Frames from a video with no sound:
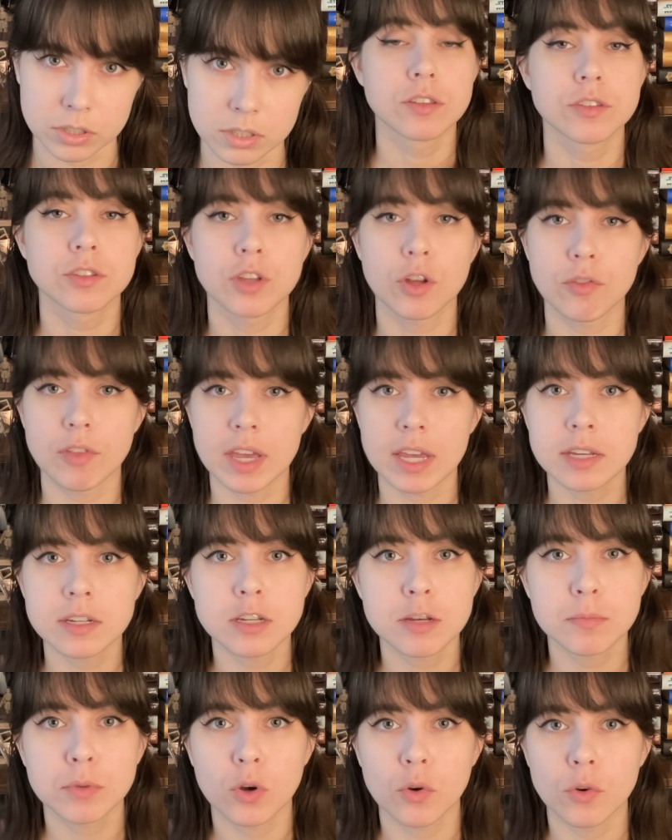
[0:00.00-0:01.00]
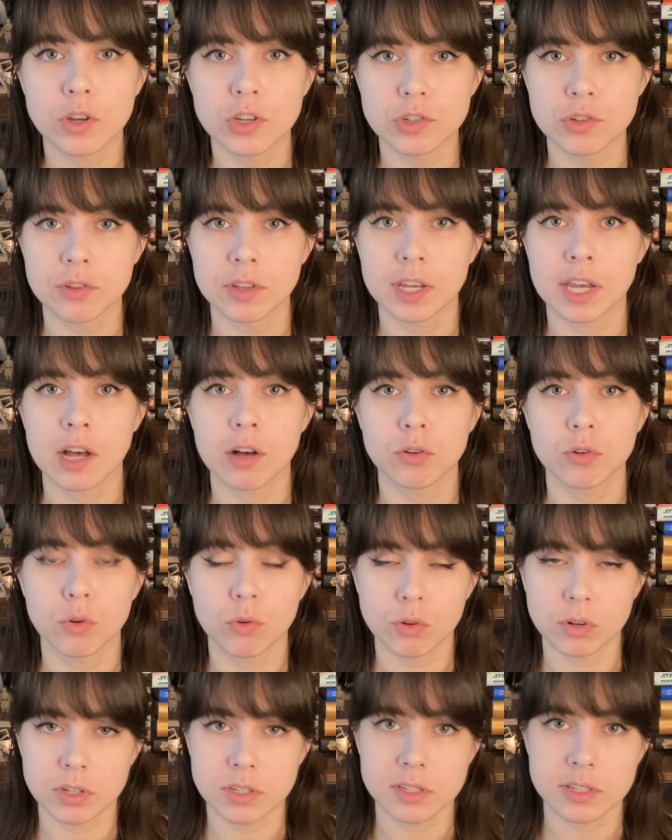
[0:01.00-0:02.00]
So they end up going to the
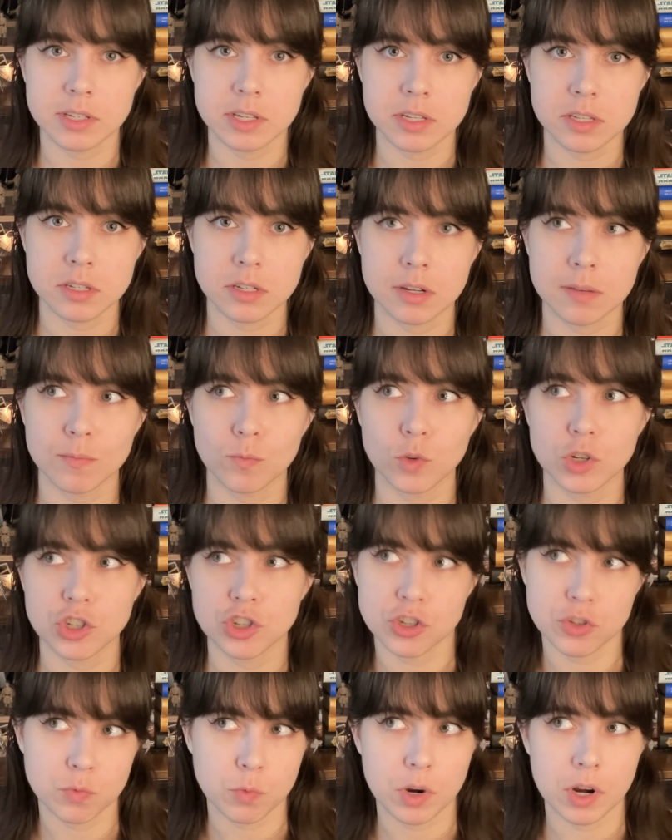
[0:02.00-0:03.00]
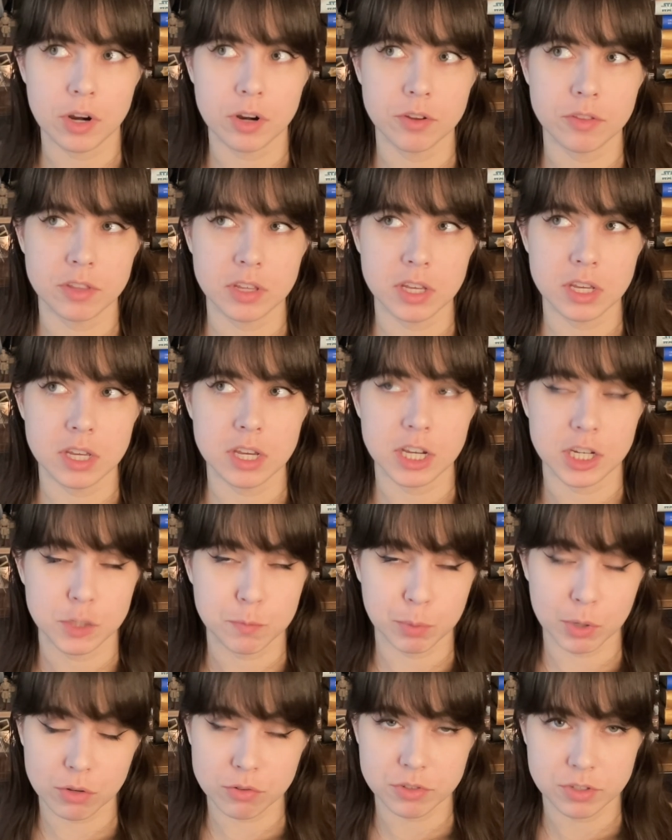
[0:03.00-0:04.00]
Kalkoran system, which is where the
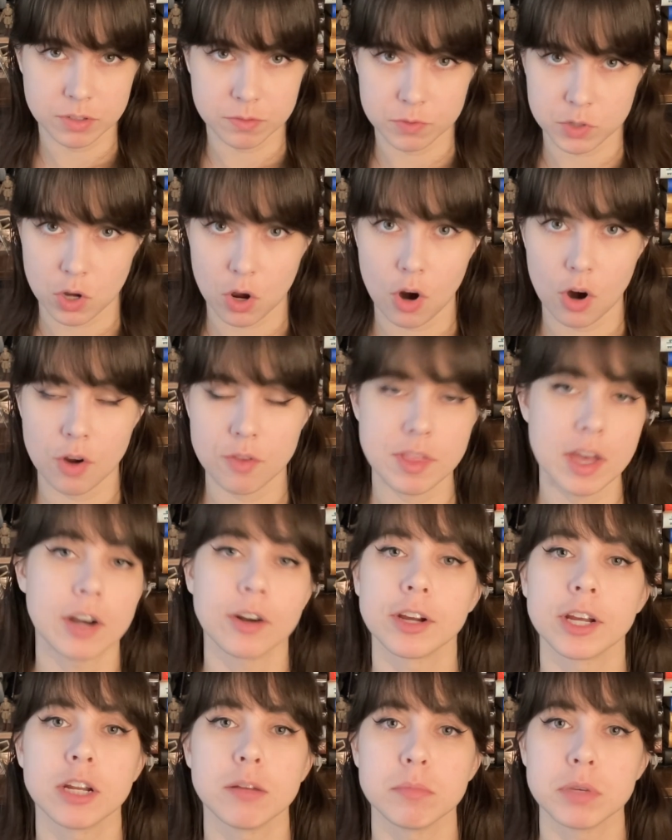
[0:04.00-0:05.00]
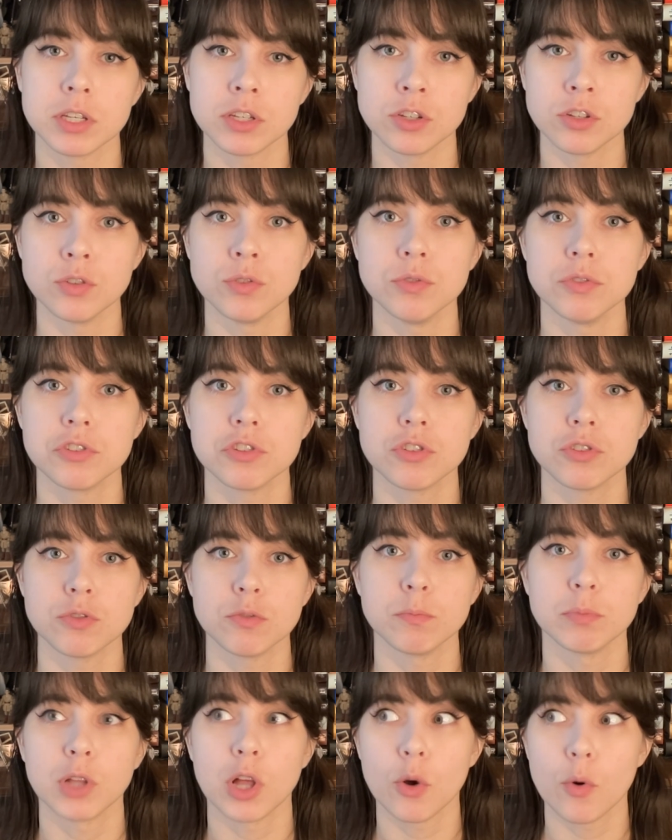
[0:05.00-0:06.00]
explosives are that are going to be used to
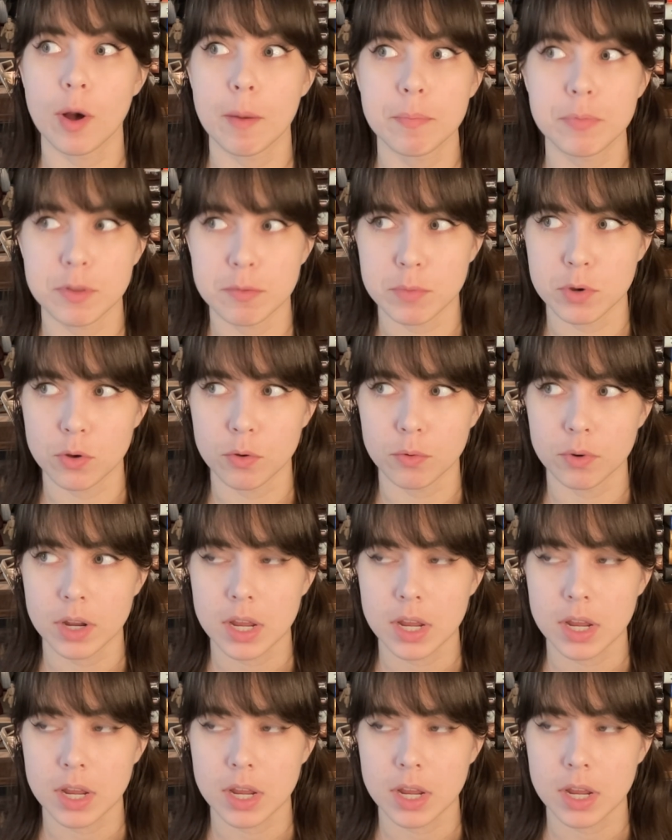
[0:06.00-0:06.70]
blow up the moon.